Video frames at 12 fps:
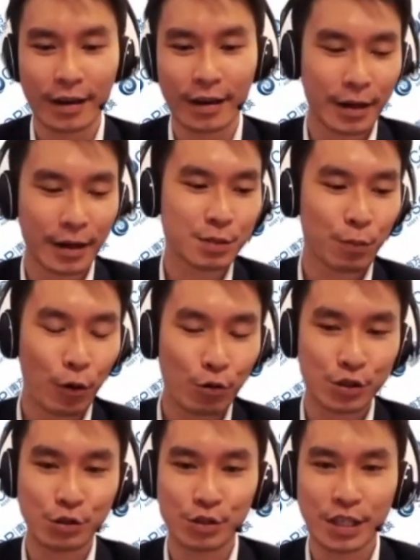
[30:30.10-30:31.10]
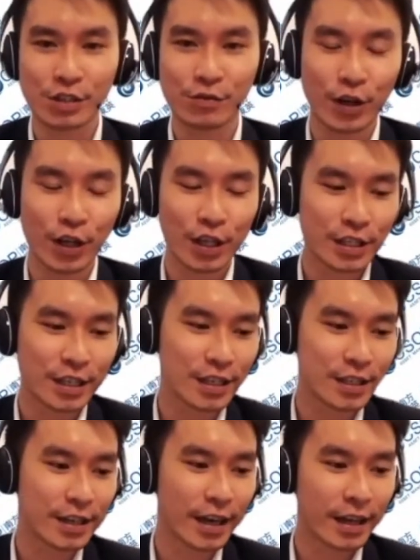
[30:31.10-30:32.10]
exposed to such
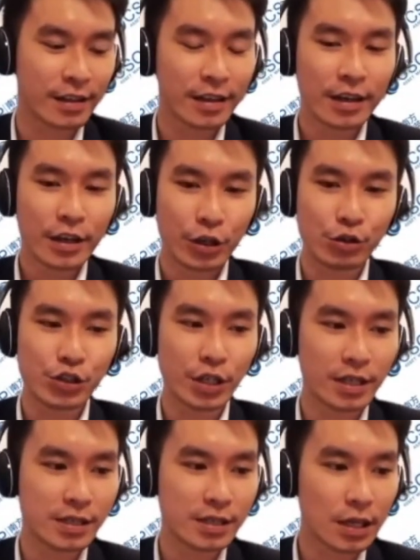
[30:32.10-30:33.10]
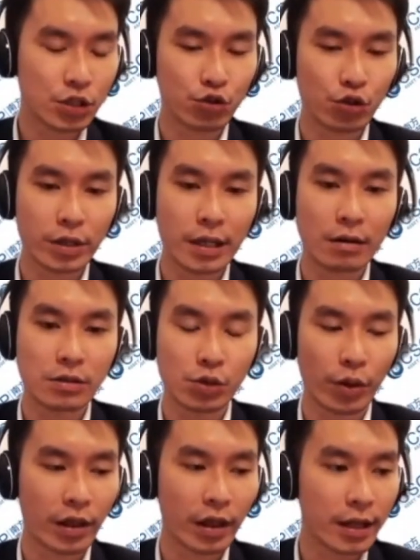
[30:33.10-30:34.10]
volatility, and usually such drawdowns
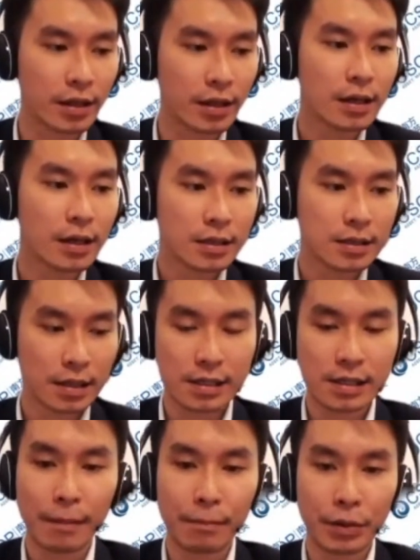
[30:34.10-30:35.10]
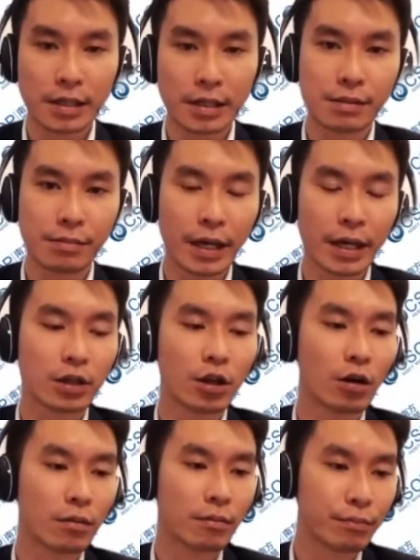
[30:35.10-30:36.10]
within these companies may
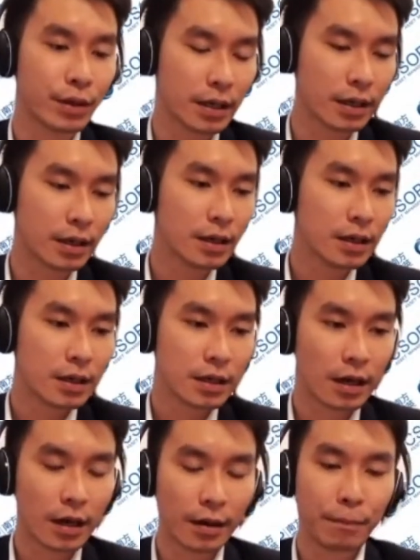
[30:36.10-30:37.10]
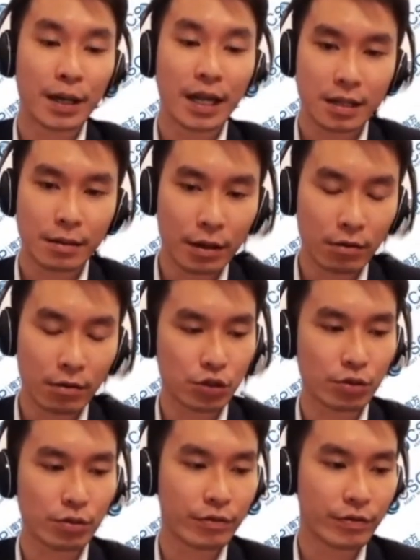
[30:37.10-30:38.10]
not be palatable
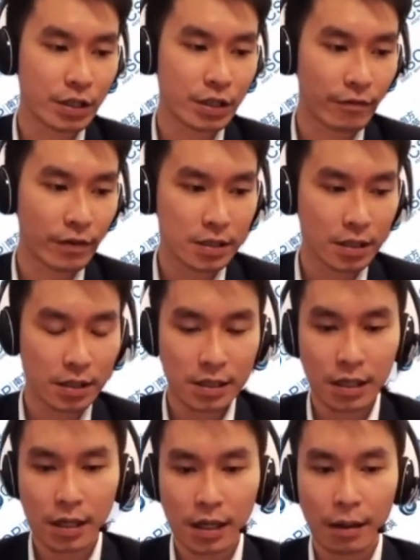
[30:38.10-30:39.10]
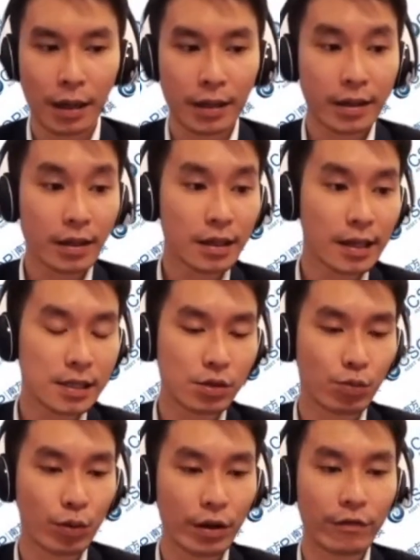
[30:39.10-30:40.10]
to retail investors. But nonetheless,
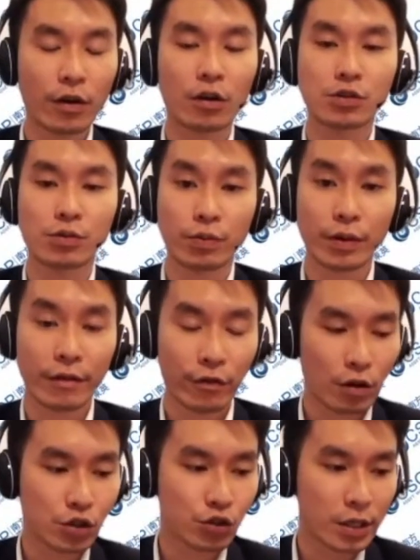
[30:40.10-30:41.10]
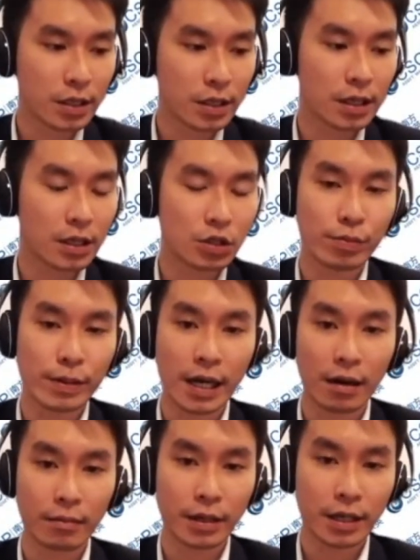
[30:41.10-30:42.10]
we have constructed it into
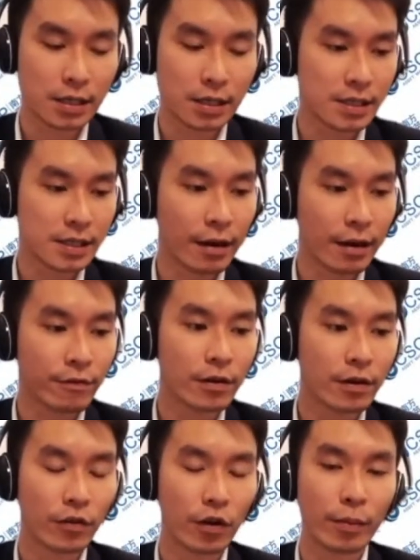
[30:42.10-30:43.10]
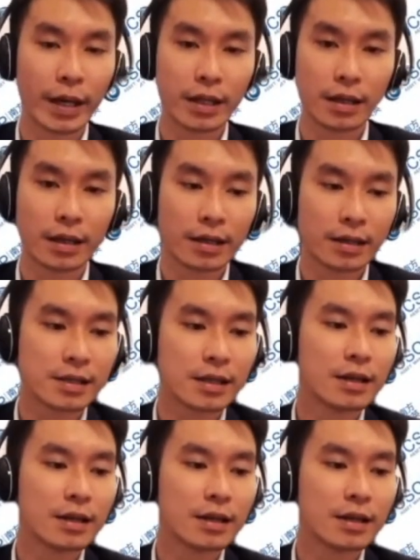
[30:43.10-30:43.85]
becoming an ETF format. It is,